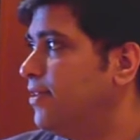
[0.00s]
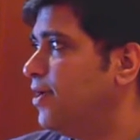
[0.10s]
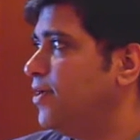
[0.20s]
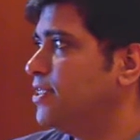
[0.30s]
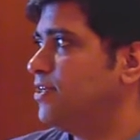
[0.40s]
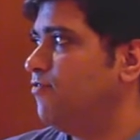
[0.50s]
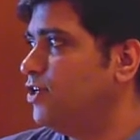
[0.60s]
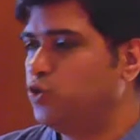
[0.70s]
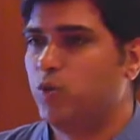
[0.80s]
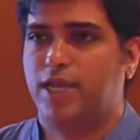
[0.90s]
there is a
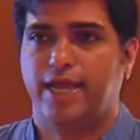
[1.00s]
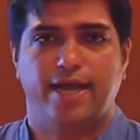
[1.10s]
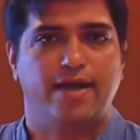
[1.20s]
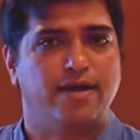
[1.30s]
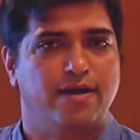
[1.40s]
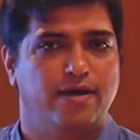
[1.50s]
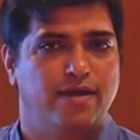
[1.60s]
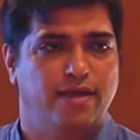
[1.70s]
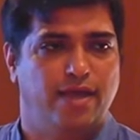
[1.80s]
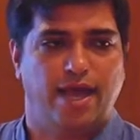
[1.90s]
visual layer,
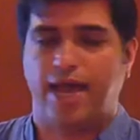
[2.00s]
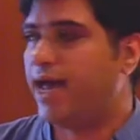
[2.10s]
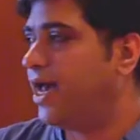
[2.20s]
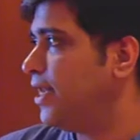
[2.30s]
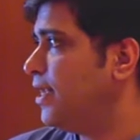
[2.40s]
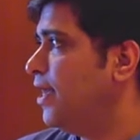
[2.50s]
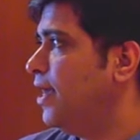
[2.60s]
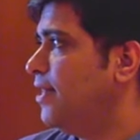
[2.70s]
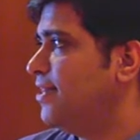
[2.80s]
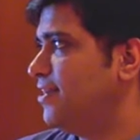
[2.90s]
and
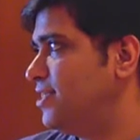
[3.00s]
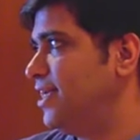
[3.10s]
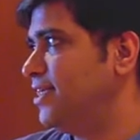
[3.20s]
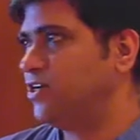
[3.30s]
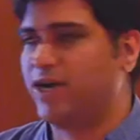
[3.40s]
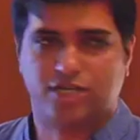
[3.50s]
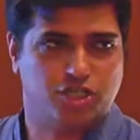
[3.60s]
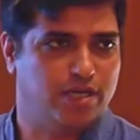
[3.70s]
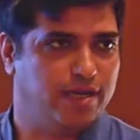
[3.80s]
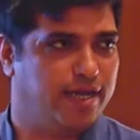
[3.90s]
there is an
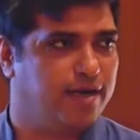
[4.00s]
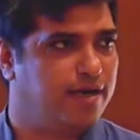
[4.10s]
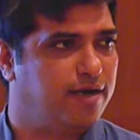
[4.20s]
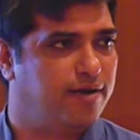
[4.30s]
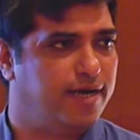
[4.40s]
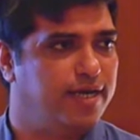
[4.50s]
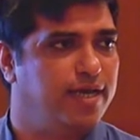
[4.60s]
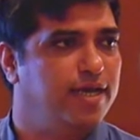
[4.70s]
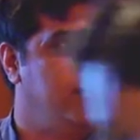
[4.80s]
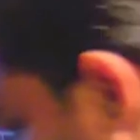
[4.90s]
interaction layer, right?
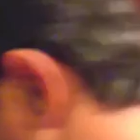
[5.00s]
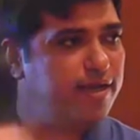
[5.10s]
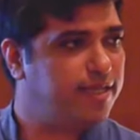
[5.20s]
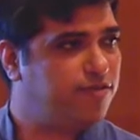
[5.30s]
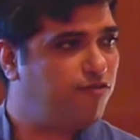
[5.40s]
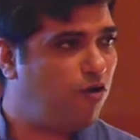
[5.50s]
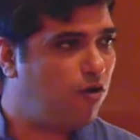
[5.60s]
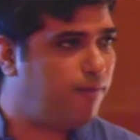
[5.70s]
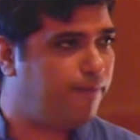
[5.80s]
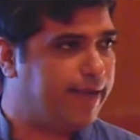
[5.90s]
So there are these
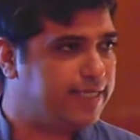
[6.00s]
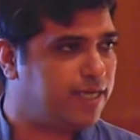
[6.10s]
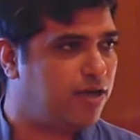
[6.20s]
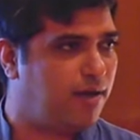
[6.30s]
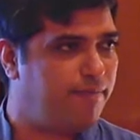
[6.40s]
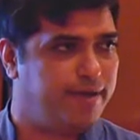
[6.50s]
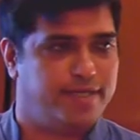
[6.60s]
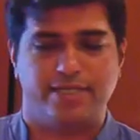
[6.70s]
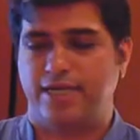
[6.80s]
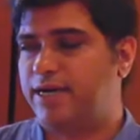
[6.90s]
four basic
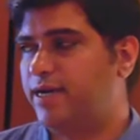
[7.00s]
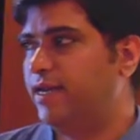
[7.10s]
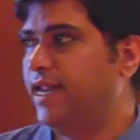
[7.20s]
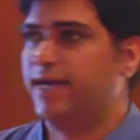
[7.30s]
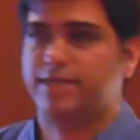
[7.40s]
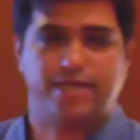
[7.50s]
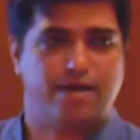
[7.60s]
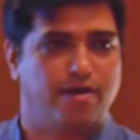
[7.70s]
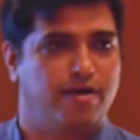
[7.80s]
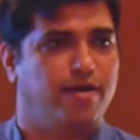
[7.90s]
components that are layers that,
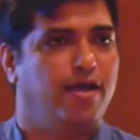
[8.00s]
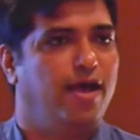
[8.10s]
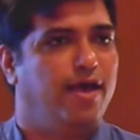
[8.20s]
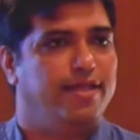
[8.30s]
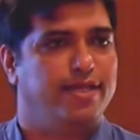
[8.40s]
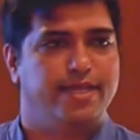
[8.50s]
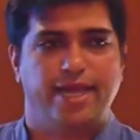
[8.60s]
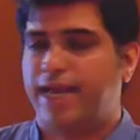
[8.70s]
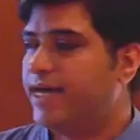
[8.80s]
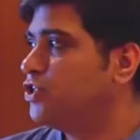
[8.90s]
are, that the
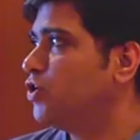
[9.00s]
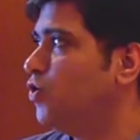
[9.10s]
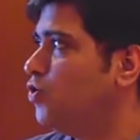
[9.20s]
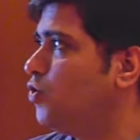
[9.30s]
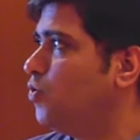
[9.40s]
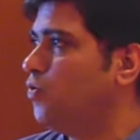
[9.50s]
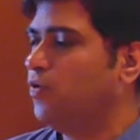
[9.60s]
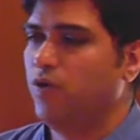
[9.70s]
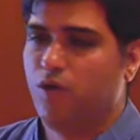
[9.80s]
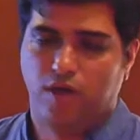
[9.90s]
data has to go through
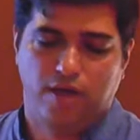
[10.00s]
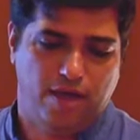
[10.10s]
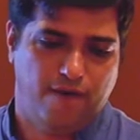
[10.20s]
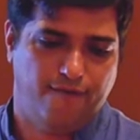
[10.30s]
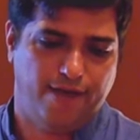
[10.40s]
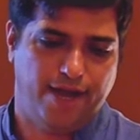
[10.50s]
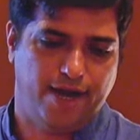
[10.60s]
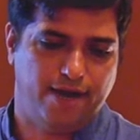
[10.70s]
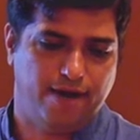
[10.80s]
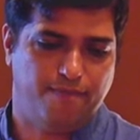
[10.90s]

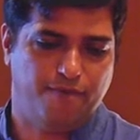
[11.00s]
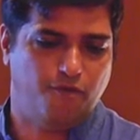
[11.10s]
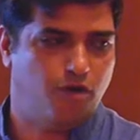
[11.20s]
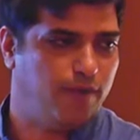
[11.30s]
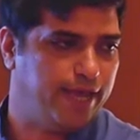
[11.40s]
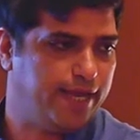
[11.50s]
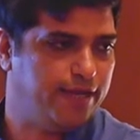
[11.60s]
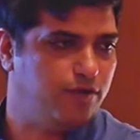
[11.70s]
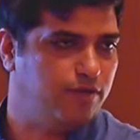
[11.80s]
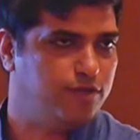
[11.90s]
where, before we get
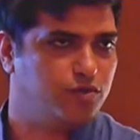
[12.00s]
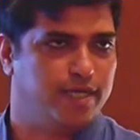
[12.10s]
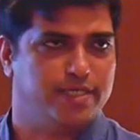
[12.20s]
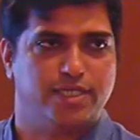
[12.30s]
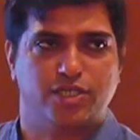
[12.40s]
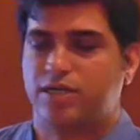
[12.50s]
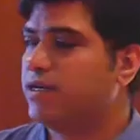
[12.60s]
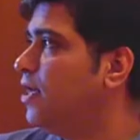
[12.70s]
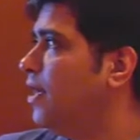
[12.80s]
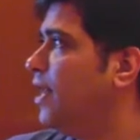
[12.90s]
into a visualization.
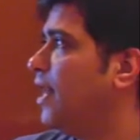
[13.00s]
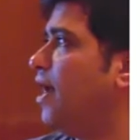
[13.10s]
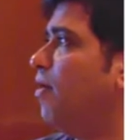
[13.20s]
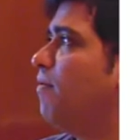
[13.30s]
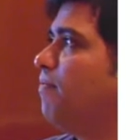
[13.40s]
Now,